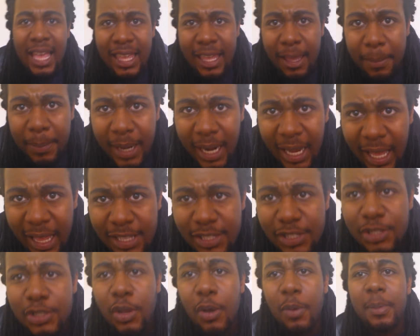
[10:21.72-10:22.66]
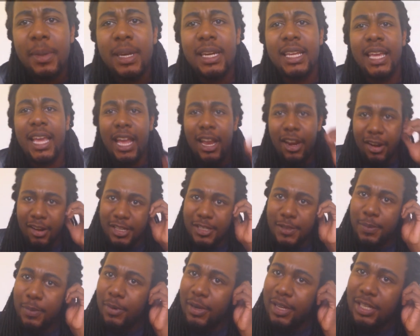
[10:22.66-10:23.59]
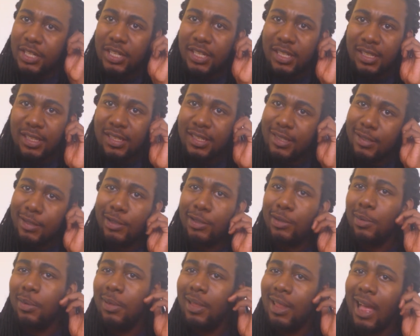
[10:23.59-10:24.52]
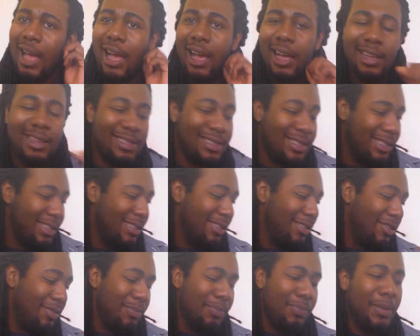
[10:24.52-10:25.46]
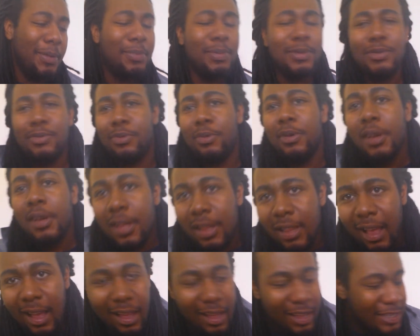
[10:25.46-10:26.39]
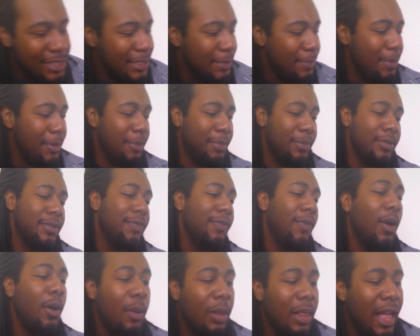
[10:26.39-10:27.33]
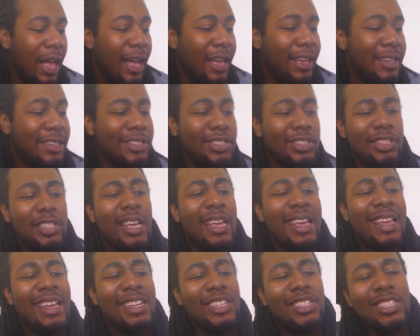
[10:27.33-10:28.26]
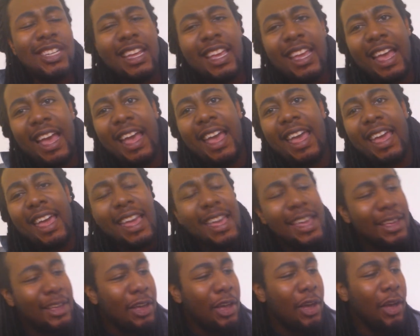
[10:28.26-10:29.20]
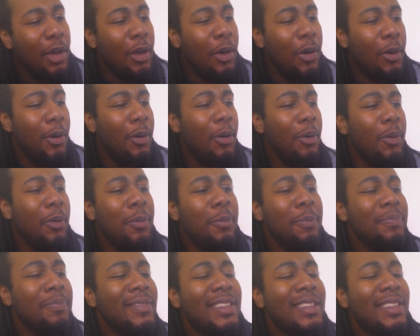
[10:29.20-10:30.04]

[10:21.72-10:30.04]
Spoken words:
Yeah, but I got so many hair inspirations to do locks, and people's real locks, people's faux locks. Jhené Aiko.